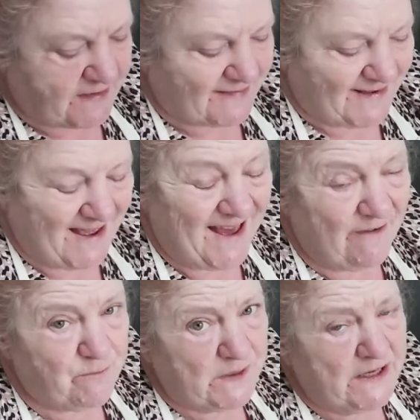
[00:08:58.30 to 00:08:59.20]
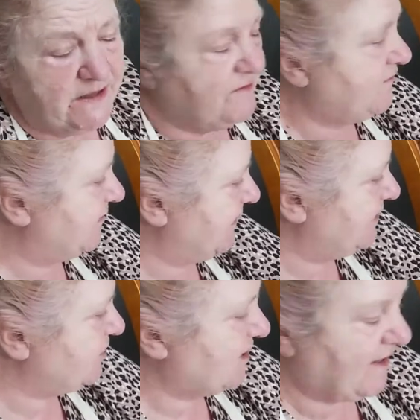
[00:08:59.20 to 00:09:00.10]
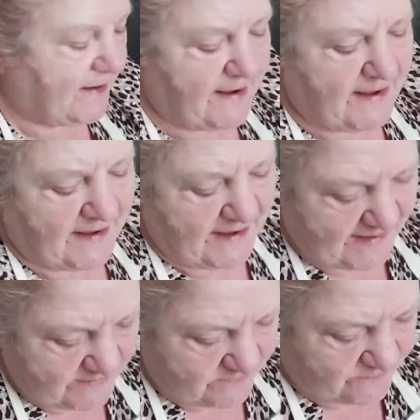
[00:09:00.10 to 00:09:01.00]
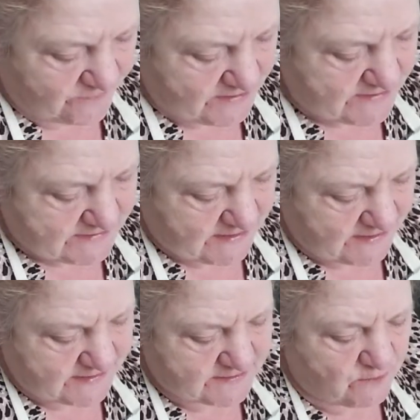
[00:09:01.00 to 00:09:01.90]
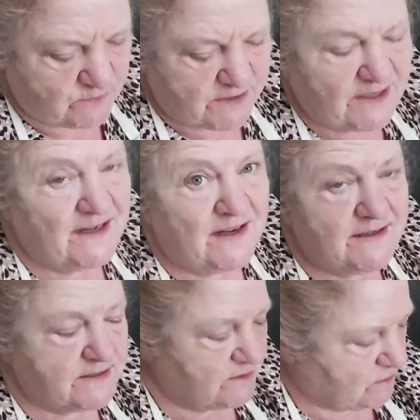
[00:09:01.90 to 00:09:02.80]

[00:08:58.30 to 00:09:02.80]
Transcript: They have been in the fridge and the freezer so that they're nice and